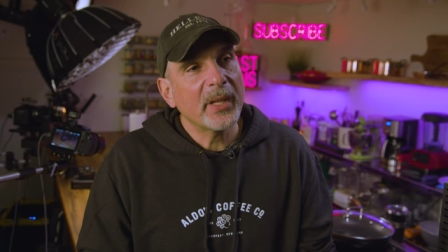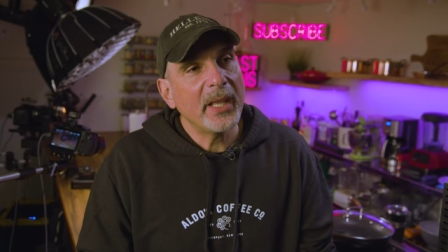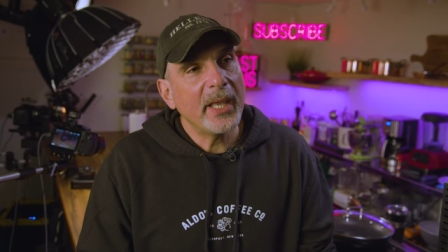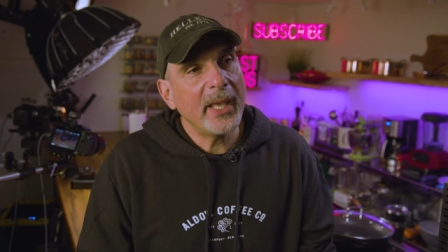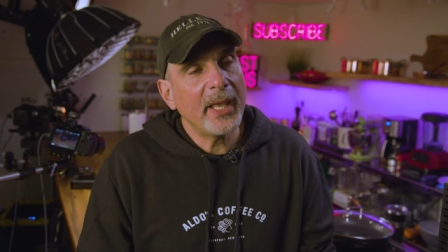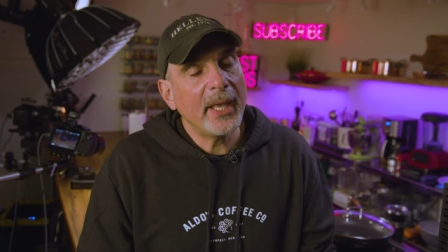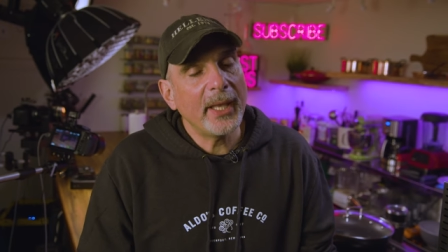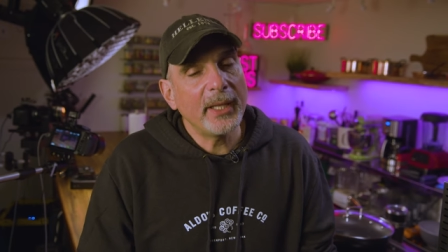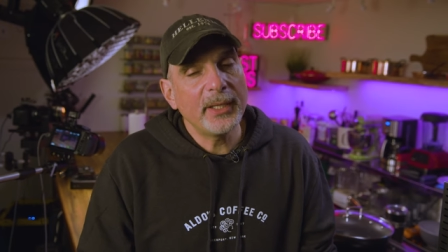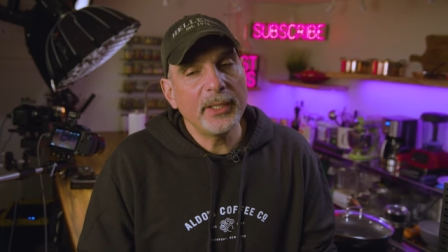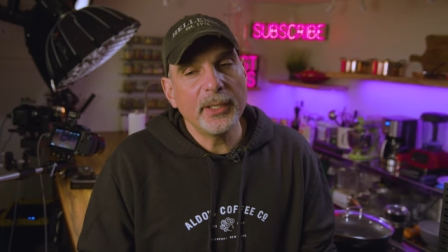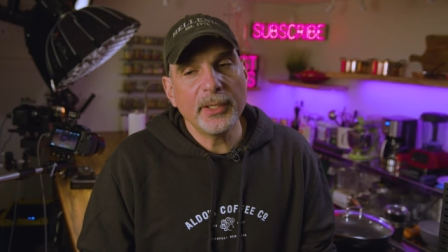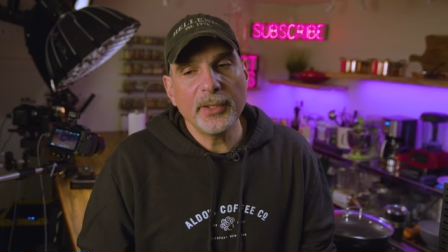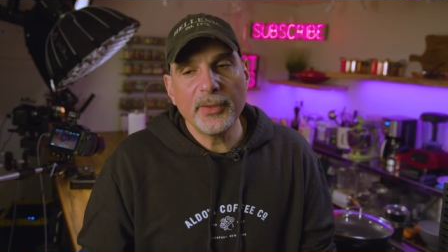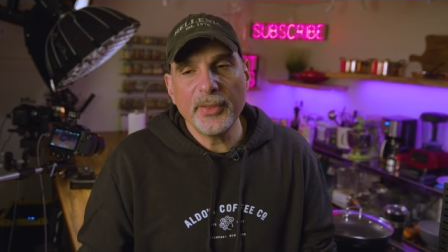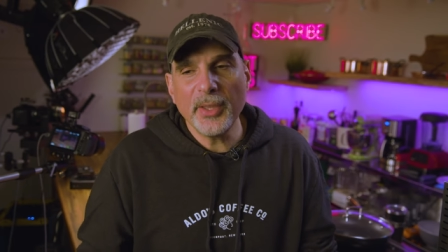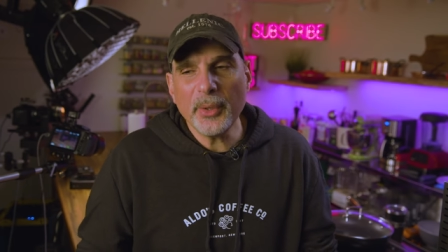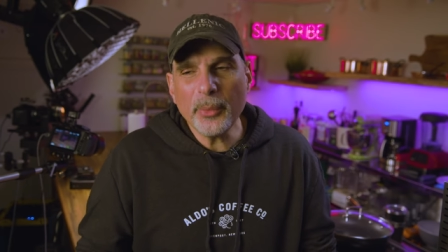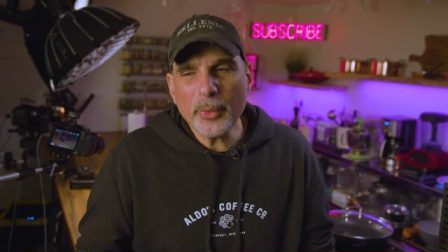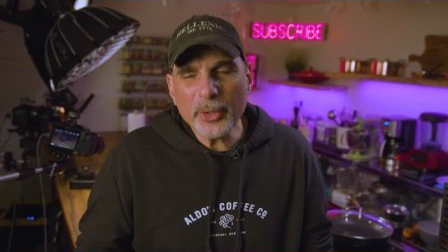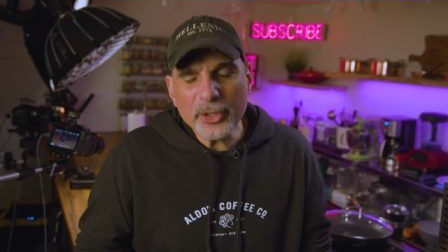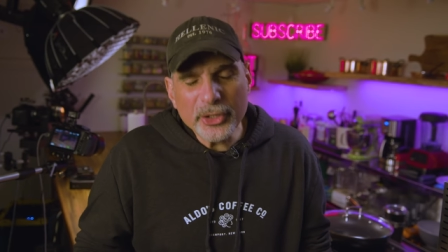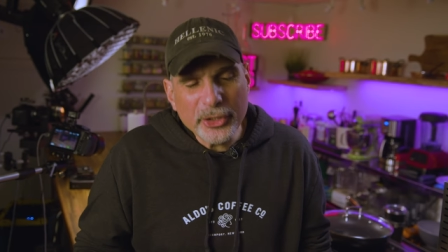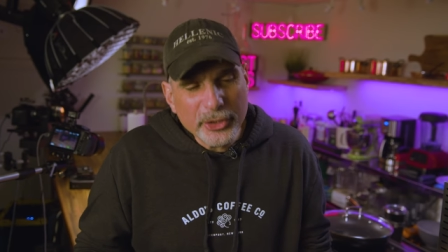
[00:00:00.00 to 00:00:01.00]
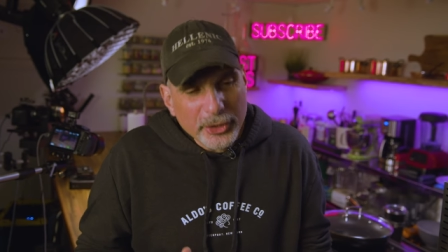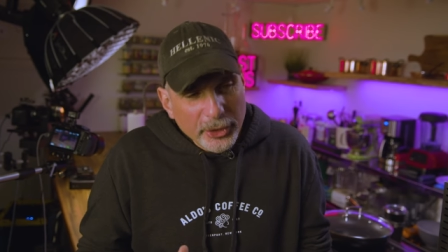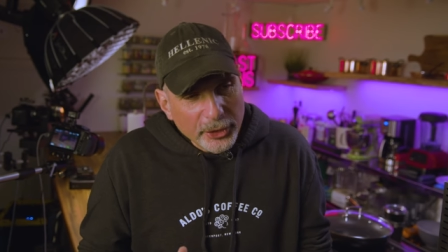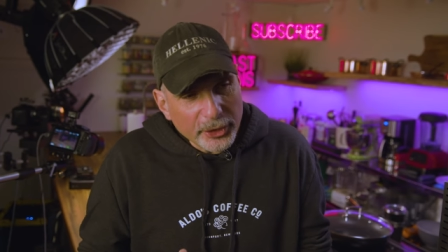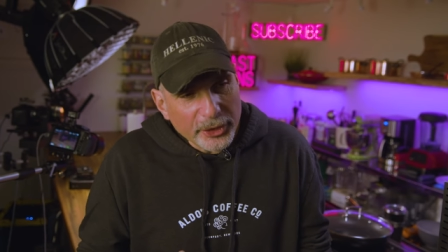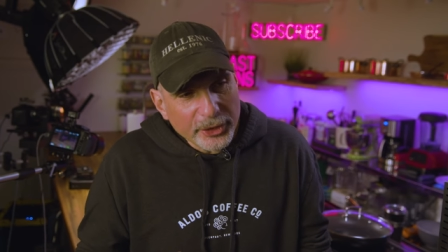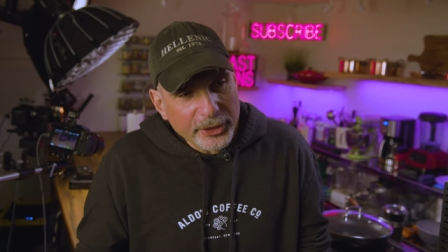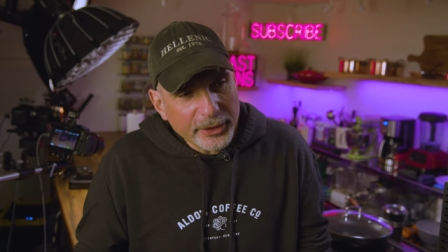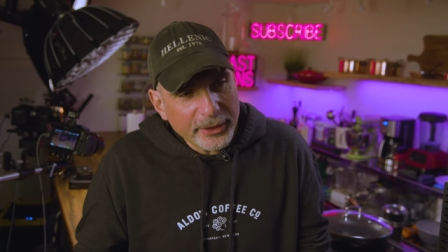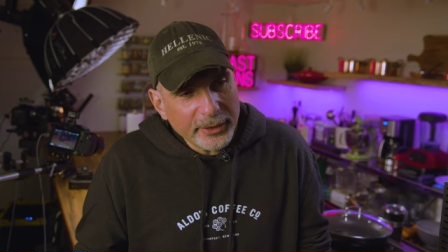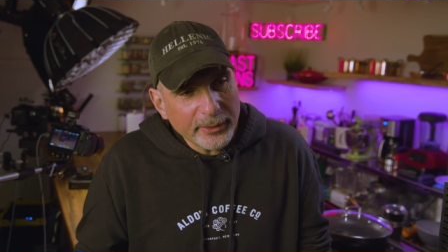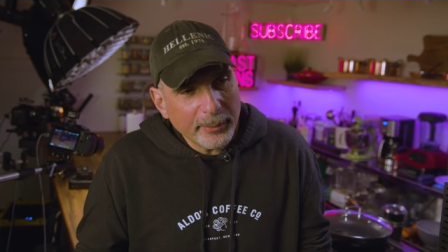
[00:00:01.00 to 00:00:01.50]
And they were
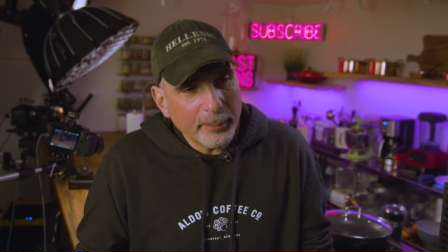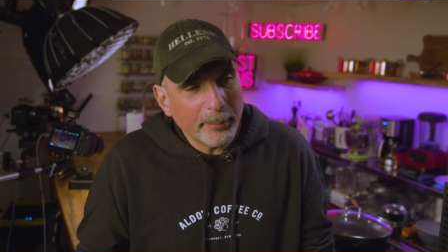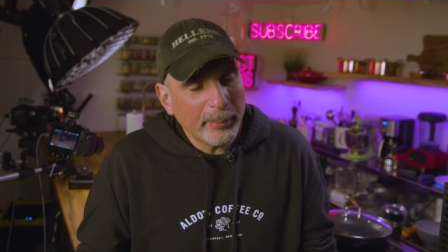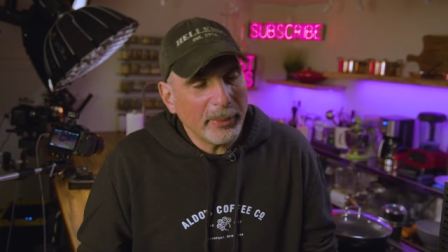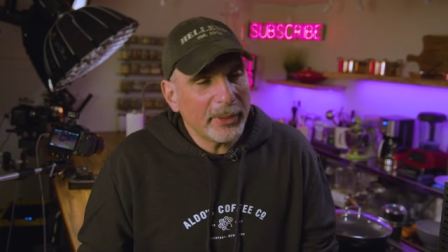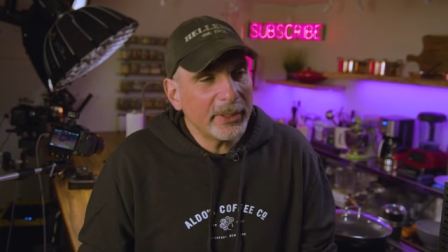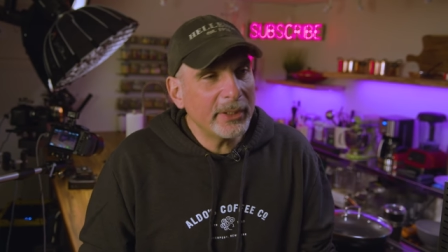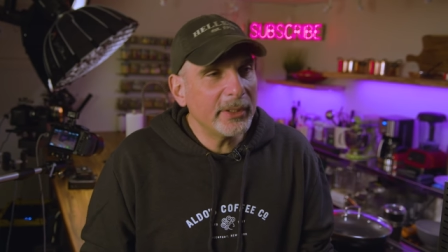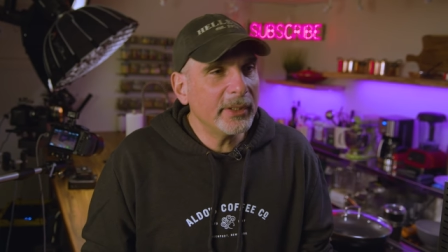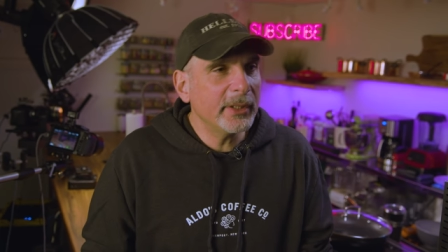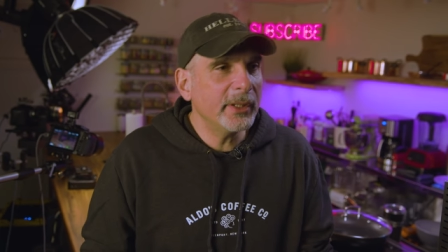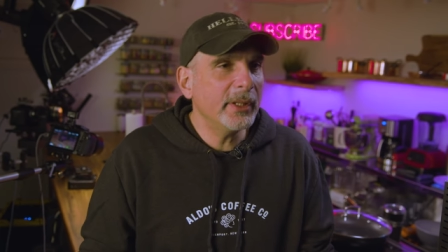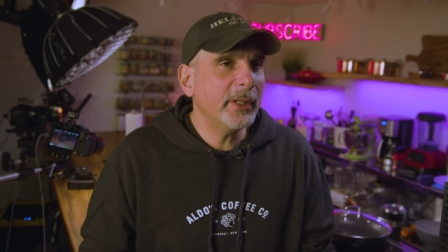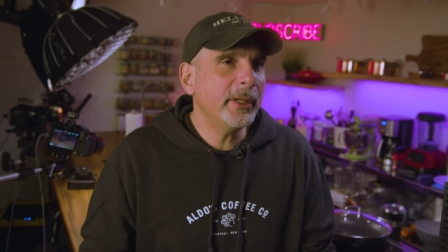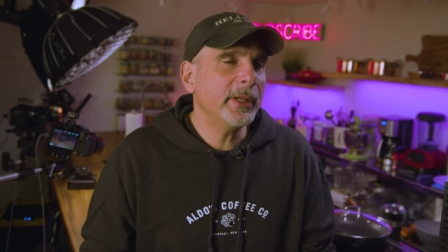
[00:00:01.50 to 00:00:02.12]
good, but